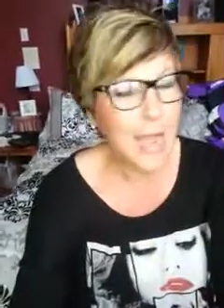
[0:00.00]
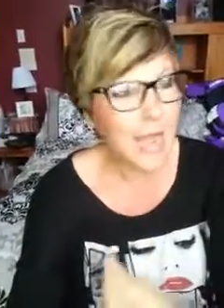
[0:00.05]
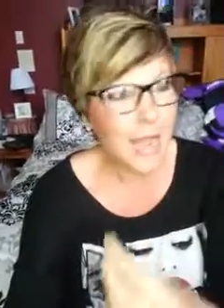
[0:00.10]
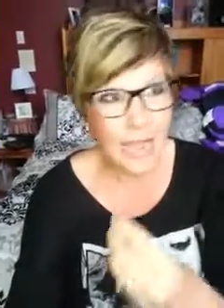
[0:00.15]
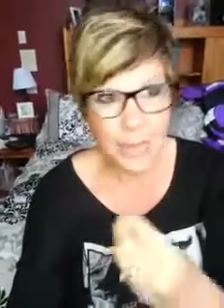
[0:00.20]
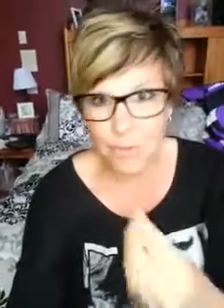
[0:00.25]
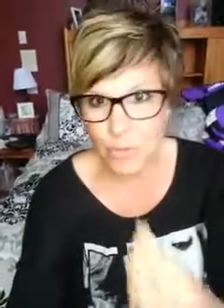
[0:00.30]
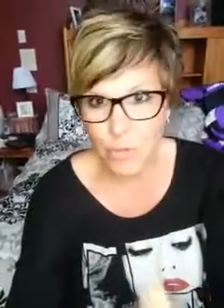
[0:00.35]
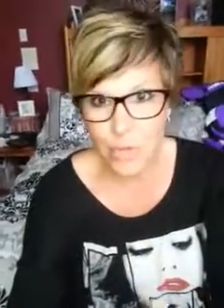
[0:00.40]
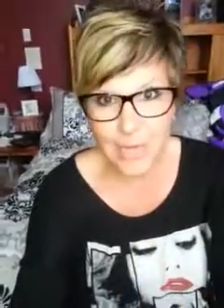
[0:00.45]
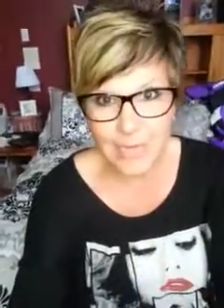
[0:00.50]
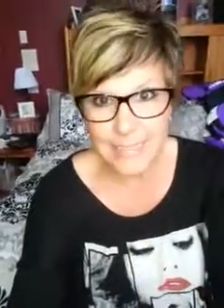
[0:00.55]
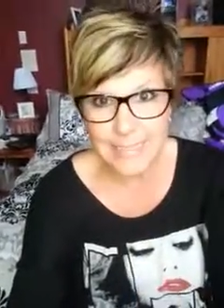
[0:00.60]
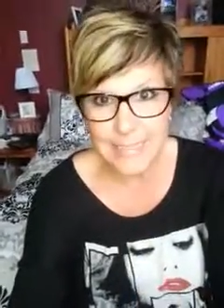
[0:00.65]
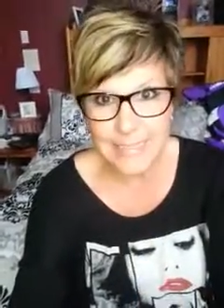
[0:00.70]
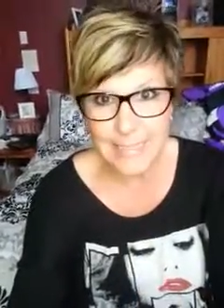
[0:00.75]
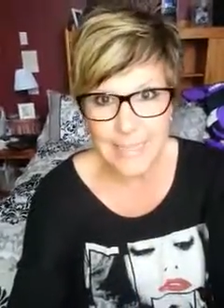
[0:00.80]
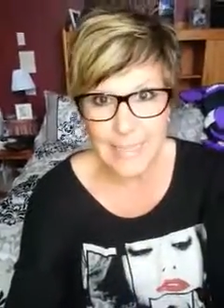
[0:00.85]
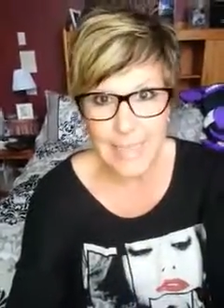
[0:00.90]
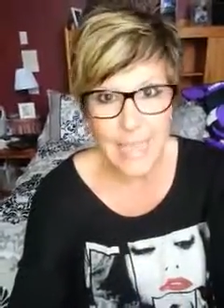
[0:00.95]
I'm
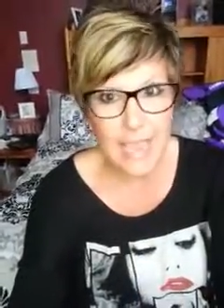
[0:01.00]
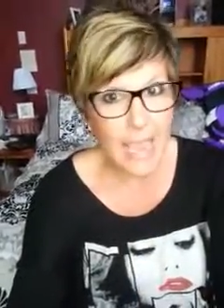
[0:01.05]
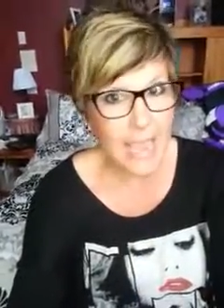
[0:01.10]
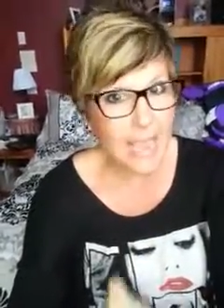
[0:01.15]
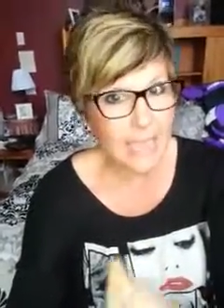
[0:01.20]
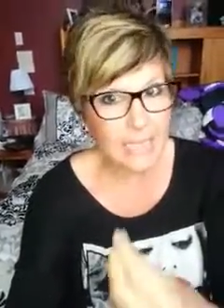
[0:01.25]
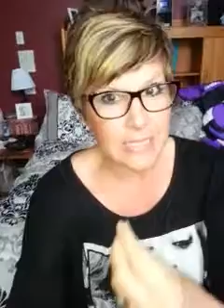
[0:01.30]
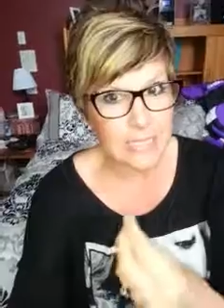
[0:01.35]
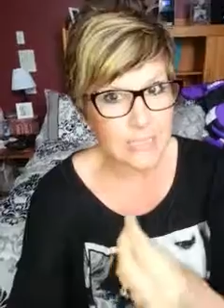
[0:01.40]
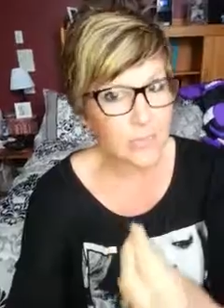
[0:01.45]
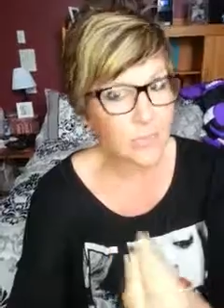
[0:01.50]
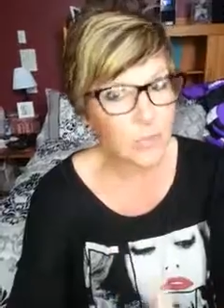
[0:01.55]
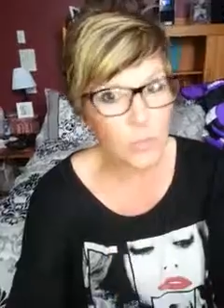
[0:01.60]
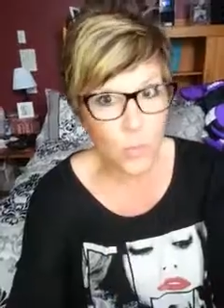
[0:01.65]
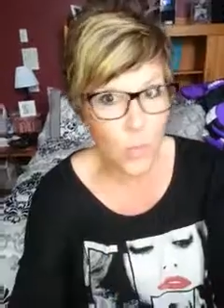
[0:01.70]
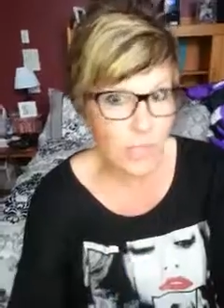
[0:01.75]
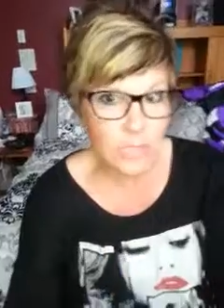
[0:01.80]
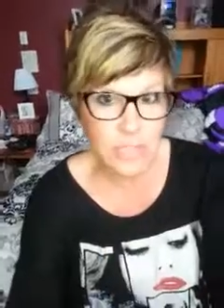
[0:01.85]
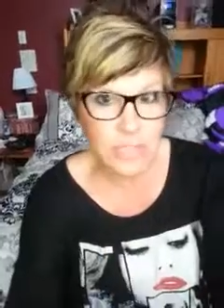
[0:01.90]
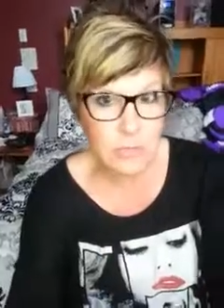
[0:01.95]
crazy. And if you
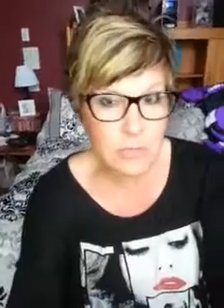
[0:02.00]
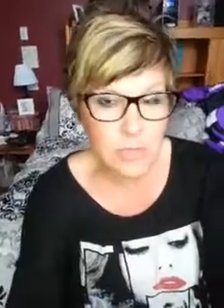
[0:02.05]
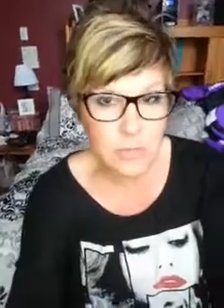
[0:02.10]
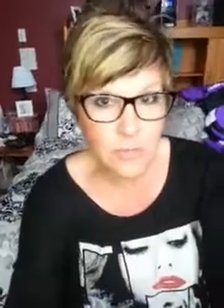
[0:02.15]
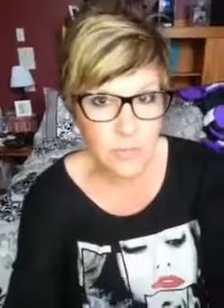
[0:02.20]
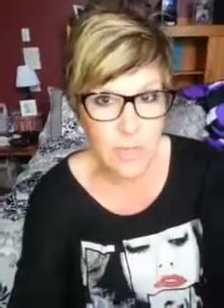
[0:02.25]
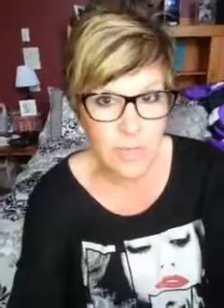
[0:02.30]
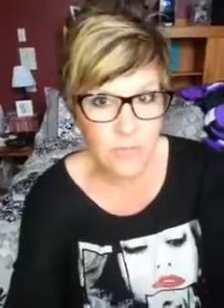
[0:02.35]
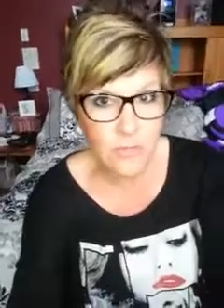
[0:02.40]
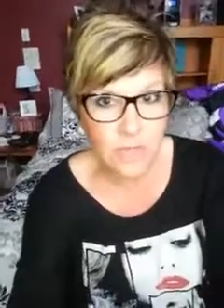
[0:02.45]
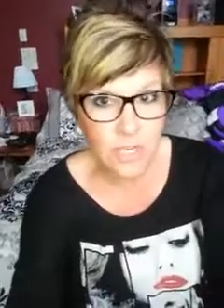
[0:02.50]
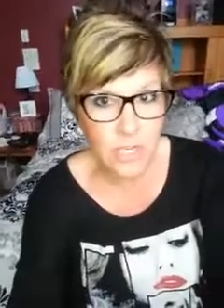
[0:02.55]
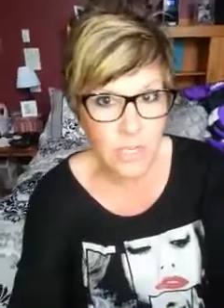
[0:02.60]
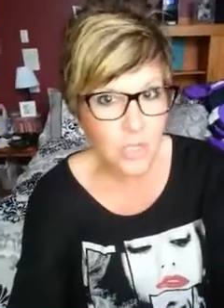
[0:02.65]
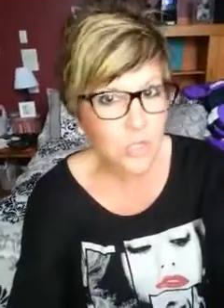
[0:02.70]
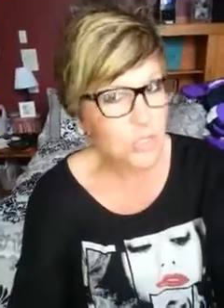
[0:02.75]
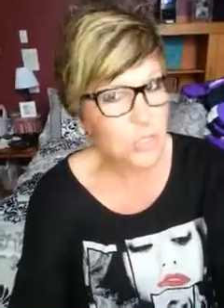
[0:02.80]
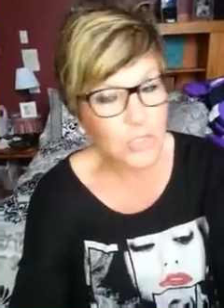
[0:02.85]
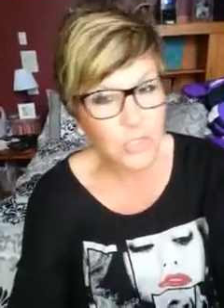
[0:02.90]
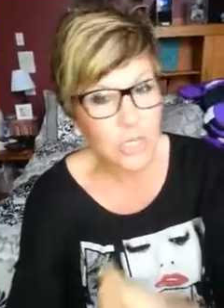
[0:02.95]
watch some of my
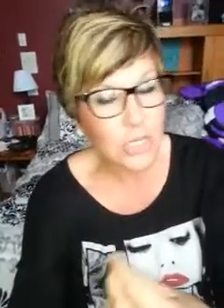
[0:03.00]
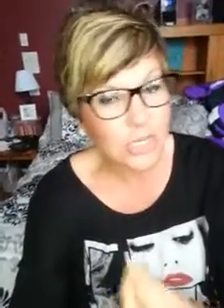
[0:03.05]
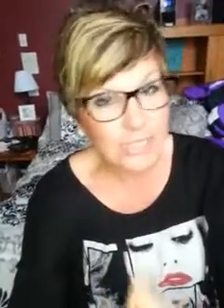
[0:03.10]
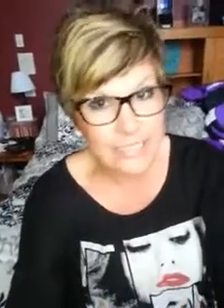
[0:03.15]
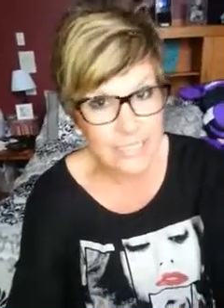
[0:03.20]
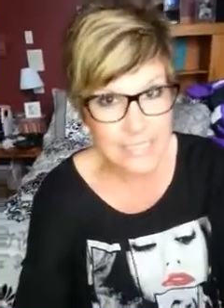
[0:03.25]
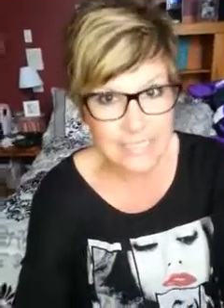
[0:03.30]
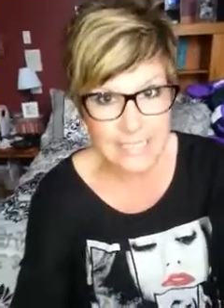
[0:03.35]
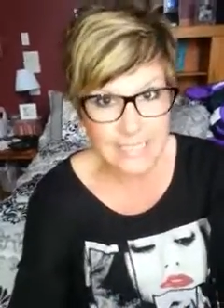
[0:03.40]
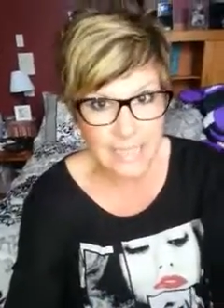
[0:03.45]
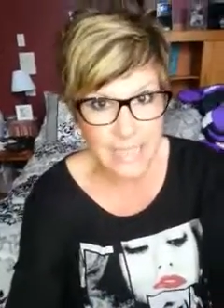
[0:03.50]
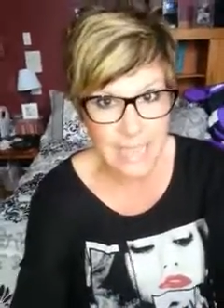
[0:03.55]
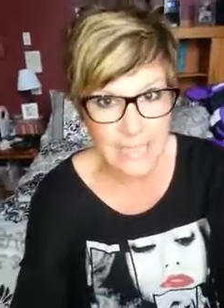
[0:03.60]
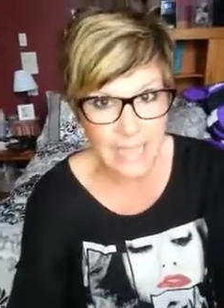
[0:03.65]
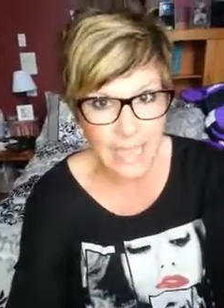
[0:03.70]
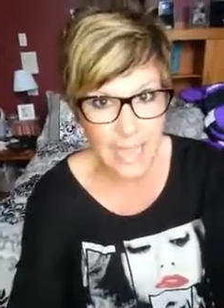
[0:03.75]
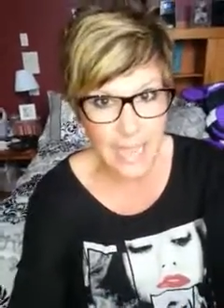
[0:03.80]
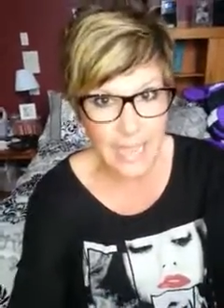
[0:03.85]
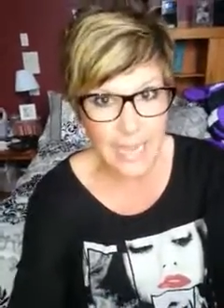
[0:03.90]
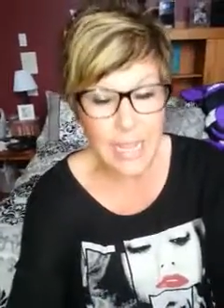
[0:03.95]
videos, you're going to see
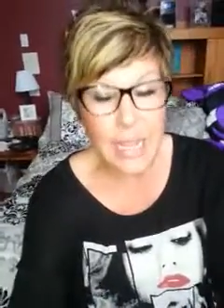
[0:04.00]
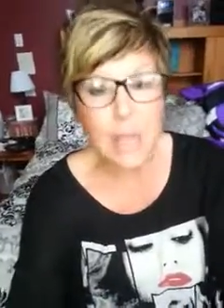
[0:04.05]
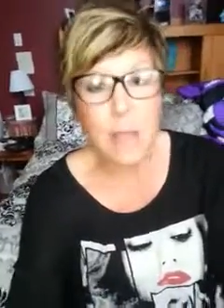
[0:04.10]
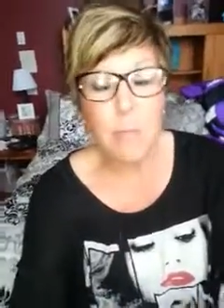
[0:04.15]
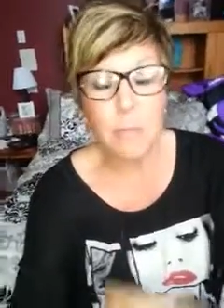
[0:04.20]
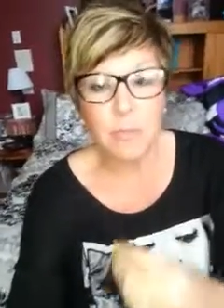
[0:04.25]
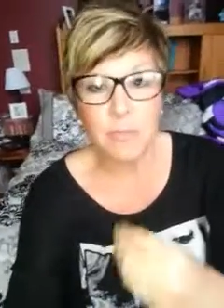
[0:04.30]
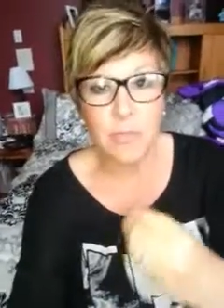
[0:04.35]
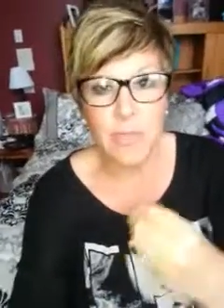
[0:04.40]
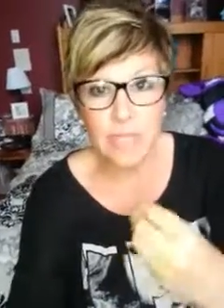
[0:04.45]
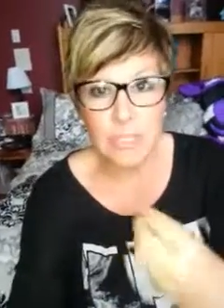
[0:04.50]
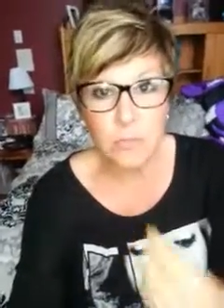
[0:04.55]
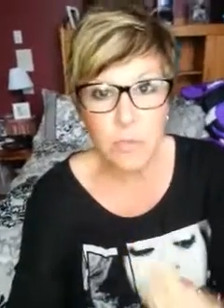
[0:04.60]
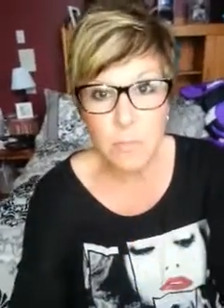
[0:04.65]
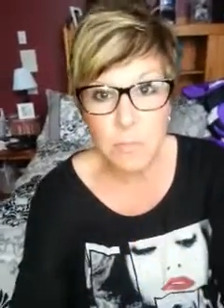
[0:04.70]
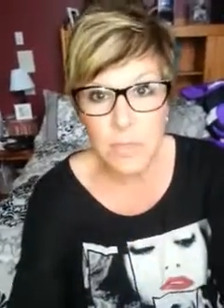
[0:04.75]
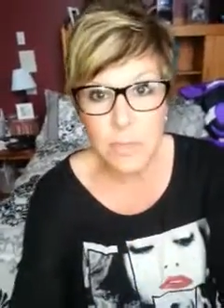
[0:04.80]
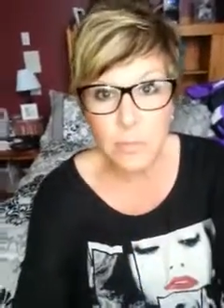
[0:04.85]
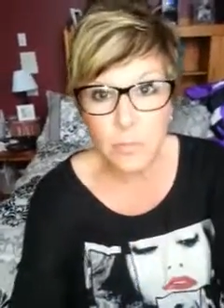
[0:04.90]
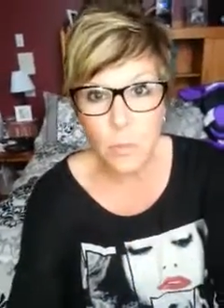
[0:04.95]
that. But that's
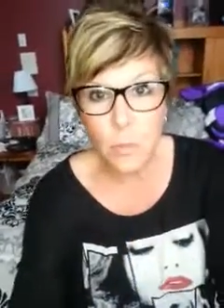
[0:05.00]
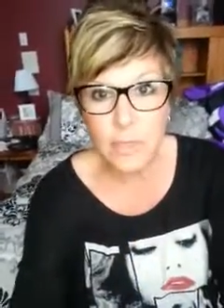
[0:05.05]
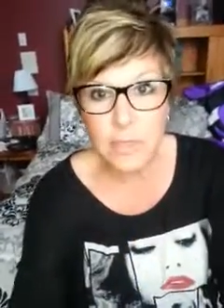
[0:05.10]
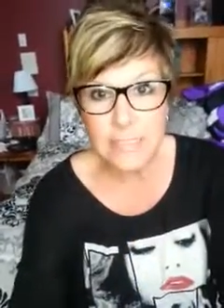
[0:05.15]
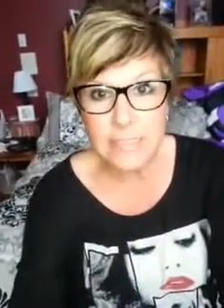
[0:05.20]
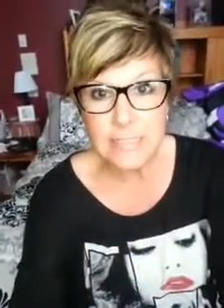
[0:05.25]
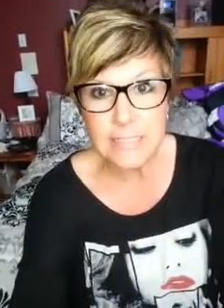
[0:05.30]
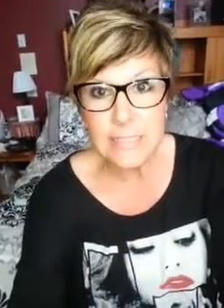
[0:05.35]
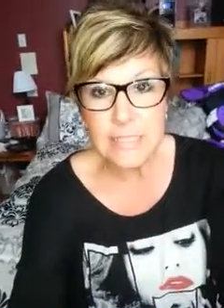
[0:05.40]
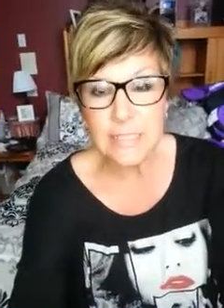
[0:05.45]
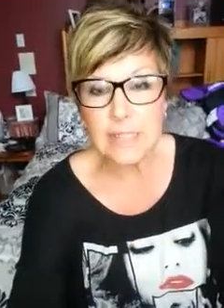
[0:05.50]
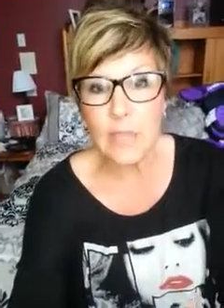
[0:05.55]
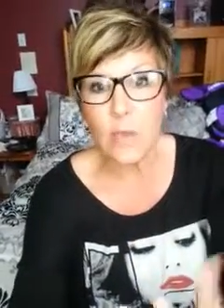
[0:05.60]
what people want to see.